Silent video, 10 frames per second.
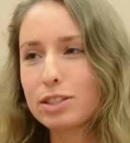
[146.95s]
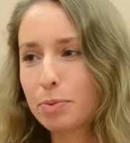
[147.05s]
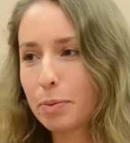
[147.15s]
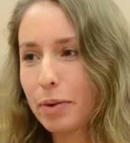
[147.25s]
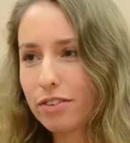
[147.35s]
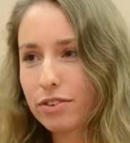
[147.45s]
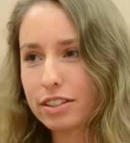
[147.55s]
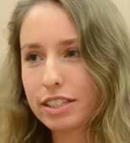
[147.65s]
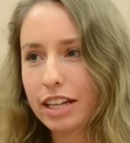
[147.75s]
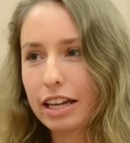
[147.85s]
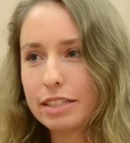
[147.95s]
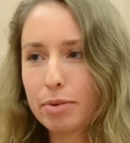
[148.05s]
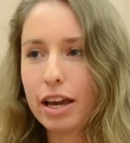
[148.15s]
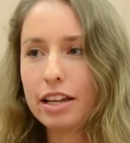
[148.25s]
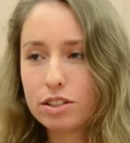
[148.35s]
To prepare for the Skype
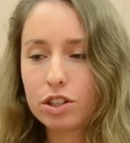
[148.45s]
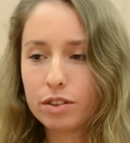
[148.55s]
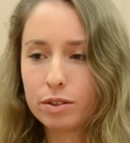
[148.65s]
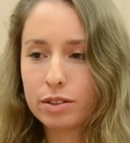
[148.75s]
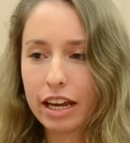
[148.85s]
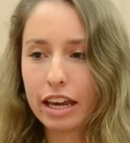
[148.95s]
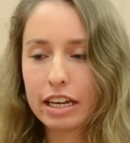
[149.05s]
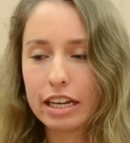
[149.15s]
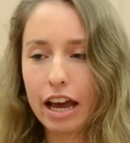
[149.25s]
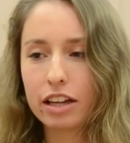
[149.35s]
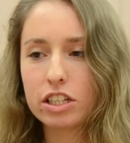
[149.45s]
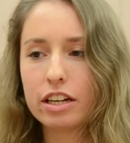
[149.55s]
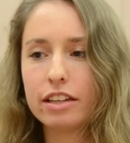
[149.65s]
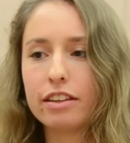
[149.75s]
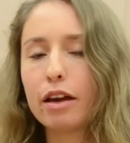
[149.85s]
interview, they could
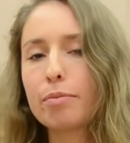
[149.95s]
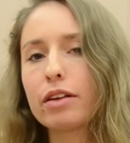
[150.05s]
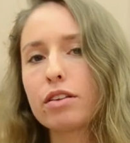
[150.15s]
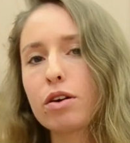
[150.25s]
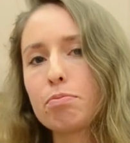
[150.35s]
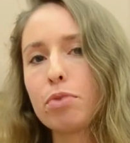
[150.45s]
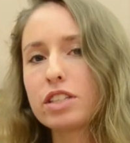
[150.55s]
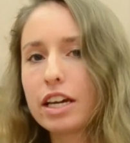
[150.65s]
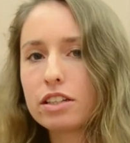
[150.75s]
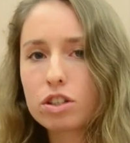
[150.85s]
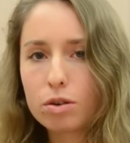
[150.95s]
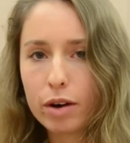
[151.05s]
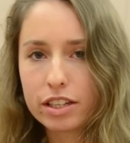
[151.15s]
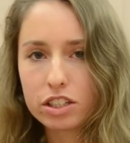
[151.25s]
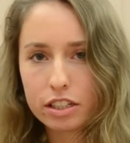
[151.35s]
actually think about potential
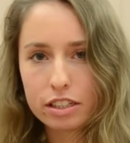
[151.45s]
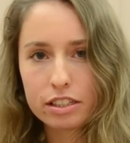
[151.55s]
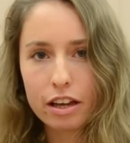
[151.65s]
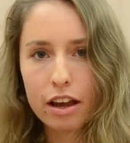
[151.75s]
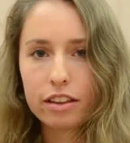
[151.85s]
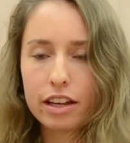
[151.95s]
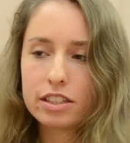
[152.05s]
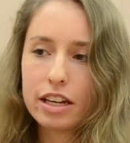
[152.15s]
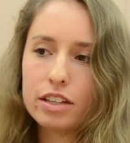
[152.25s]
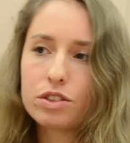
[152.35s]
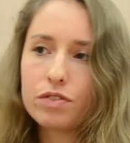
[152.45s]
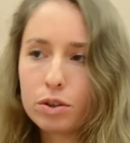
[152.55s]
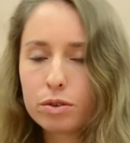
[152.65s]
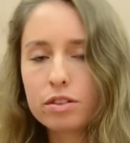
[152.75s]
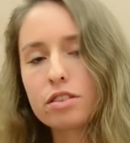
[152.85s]
questions that the
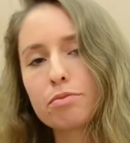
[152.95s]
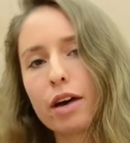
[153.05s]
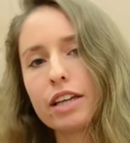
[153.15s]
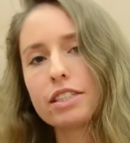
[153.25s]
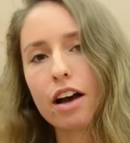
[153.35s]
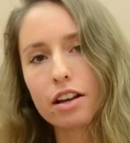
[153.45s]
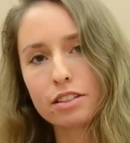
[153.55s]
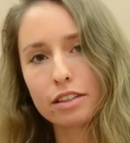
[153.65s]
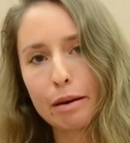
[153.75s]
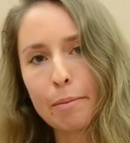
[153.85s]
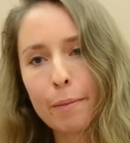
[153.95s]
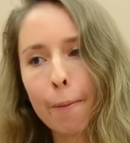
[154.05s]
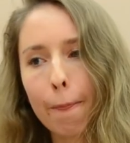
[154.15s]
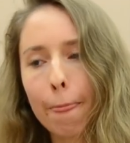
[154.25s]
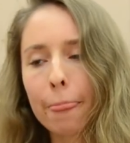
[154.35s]
interviewers might ask them.
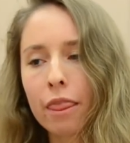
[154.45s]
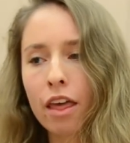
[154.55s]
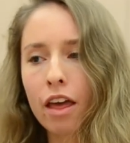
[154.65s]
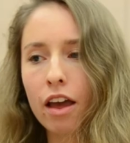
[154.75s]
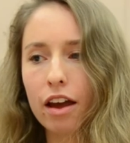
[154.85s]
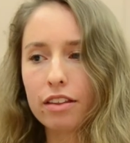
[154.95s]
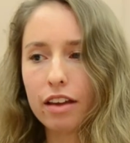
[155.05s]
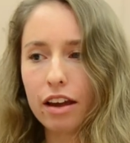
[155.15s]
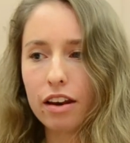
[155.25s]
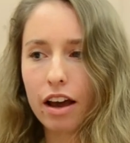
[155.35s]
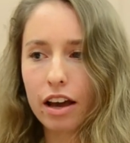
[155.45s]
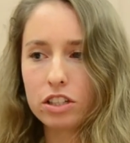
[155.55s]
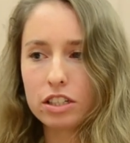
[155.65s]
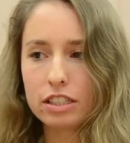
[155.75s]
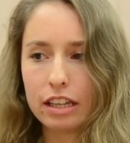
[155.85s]
And then I
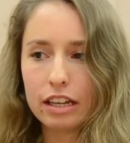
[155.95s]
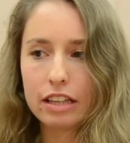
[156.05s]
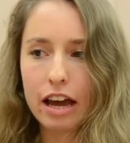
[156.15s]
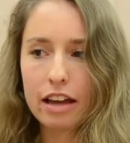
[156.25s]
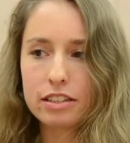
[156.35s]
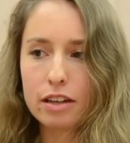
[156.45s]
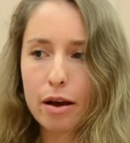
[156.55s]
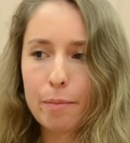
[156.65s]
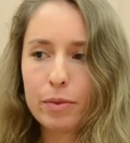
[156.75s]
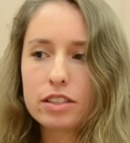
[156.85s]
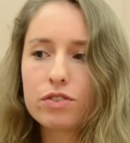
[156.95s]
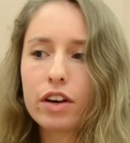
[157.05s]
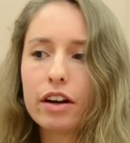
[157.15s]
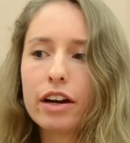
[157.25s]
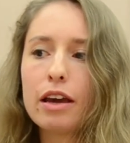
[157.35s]
just think that it's
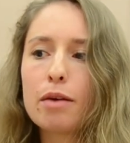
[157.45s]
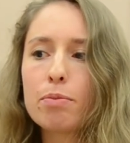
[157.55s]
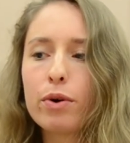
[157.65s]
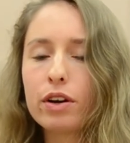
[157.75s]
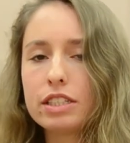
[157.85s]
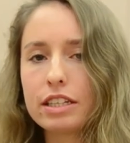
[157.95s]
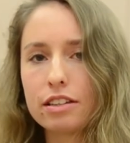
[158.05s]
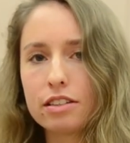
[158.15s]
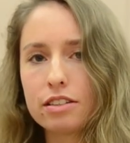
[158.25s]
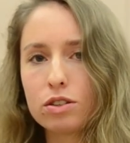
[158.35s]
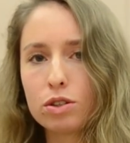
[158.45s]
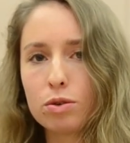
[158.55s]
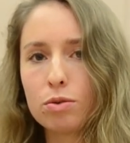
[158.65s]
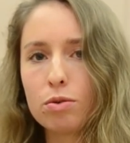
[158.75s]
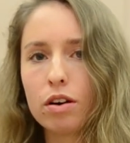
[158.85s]
very important to
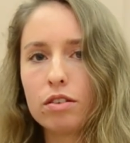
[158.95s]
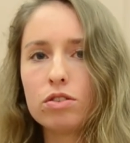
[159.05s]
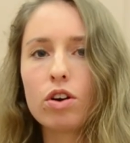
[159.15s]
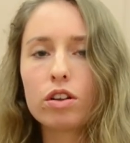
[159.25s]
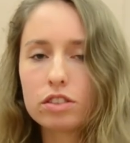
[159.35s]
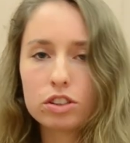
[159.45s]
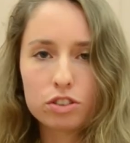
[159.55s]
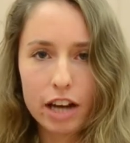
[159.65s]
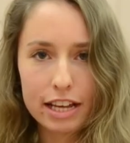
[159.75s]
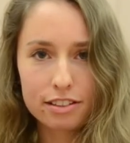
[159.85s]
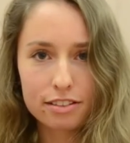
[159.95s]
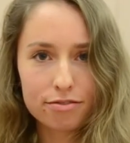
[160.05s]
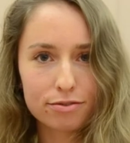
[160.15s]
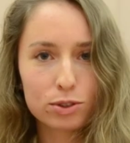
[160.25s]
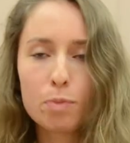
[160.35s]
not stress.
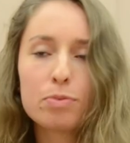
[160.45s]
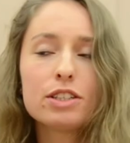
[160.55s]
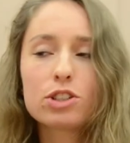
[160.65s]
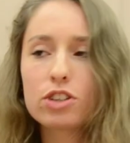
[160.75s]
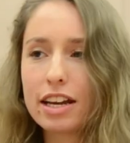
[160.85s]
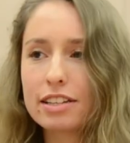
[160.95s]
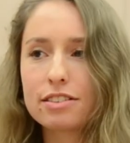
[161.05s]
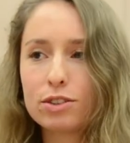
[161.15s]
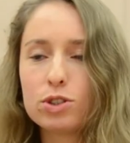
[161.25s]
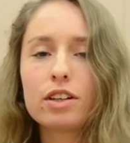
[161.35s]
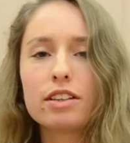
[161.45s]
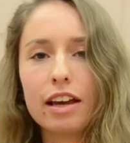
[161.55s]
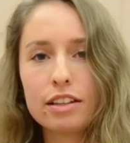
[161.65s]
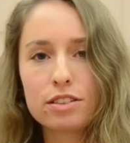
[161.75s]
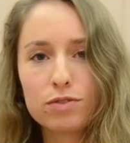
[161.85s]
Don't be stressed during
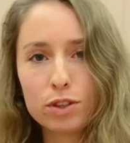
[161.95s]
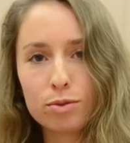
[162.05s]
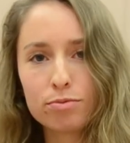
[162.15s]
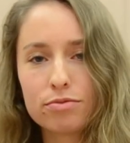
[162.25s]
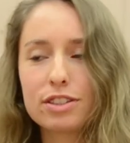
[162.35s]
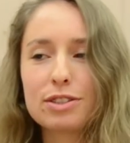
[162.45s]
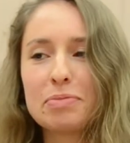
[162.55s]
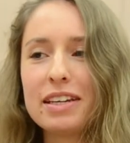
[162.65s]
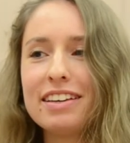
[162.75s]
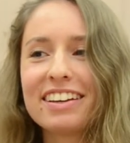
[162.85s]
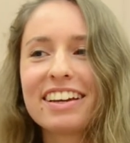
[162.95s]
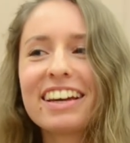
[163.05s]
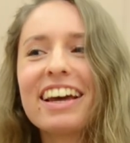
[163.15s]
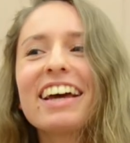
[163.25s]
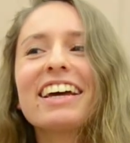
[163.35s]
the interview. Just
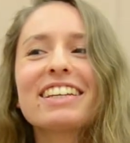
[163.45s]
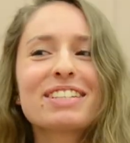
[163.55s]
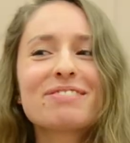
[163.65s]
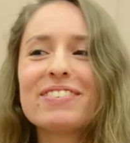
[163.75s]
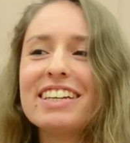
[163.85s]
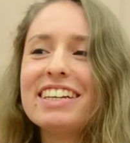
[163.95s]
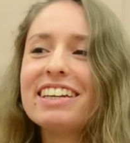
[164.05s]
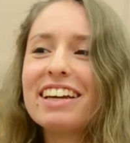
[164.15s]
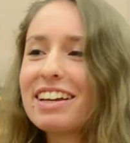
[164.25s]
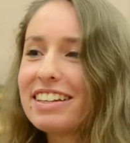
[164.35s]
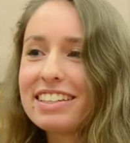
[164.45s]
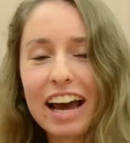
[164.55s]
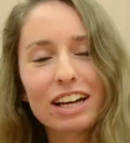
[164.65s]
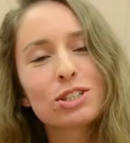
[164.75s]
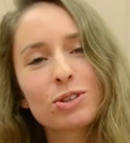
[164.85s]
be
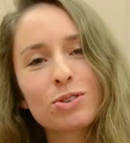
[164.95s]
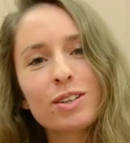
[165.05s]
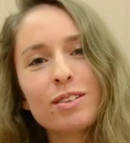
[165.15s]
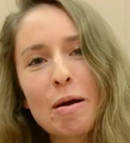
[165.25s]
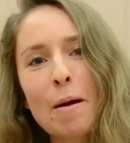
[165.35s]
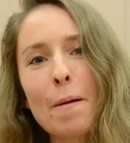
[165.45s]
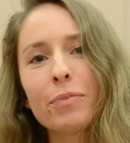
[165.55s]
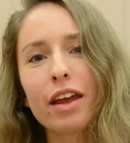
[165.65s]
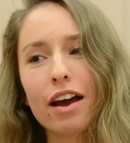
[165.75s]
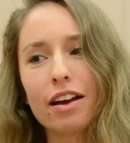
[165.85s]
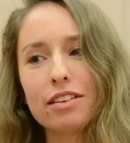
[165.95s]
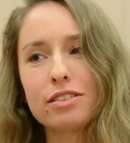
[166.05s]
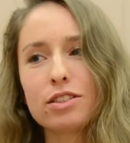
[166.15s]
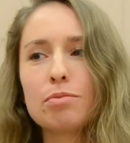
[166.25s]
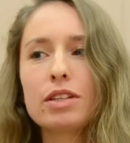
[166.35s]
natural.
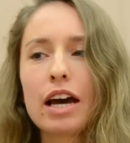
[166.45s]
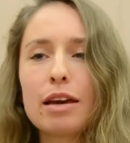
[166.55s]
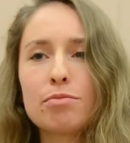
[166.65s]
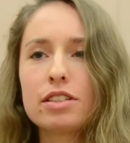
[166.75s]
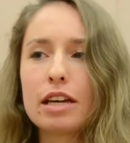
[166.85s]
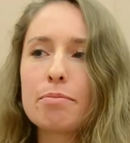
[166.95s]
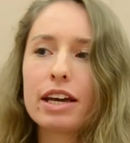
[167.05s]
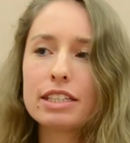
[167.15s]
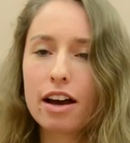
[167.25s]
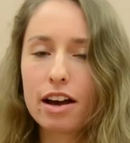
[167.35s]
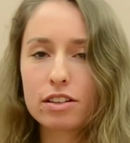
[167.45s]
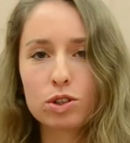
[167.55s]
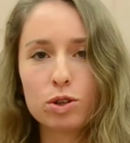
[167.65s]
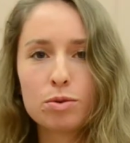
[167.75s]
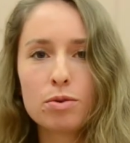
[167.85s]
And sometimes they might ask
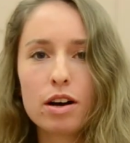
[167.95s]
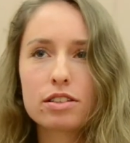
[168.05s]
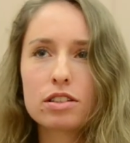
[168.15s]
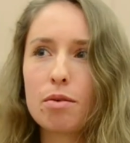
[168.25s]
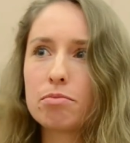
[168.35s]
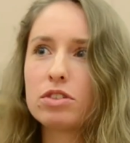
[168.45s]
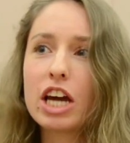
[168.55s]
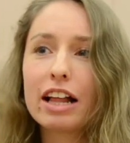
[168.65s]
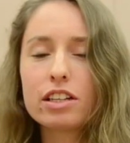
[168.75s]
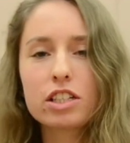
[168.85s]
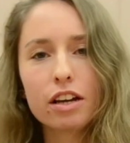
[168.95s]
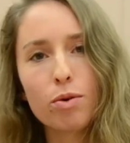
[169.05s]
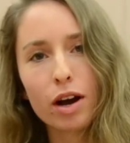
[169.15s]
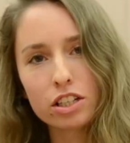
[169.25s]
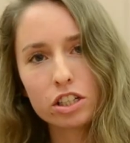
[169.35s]
you some challenging
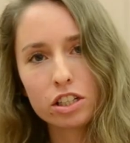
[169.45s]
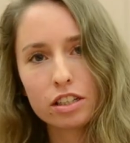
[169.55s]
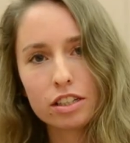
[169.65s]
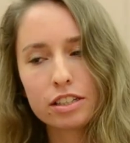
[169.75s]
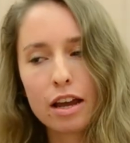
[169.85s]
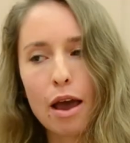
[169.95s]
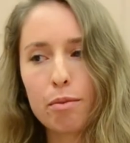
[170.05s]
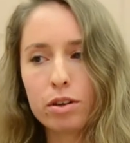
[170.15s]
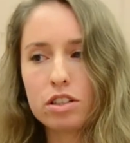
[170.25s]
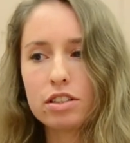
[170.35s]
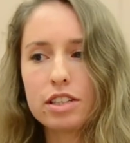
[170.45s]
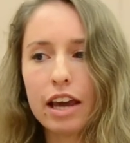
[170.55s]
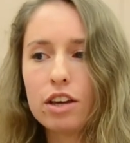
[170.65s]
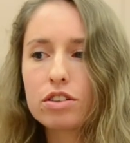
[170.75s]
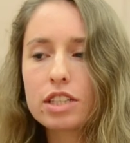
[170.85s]
questions, but just
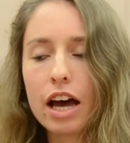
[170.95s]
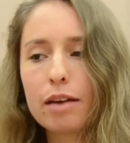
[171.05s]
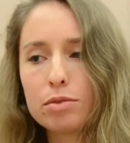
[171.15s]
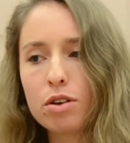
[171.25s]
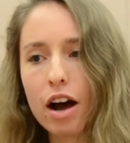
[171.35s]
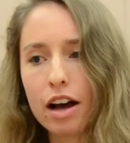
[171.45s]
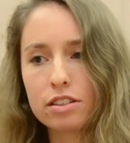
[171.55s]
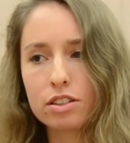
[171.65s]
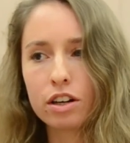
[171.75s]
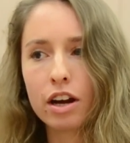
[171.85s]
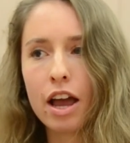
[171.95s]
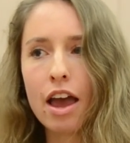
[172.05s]
take your time to answer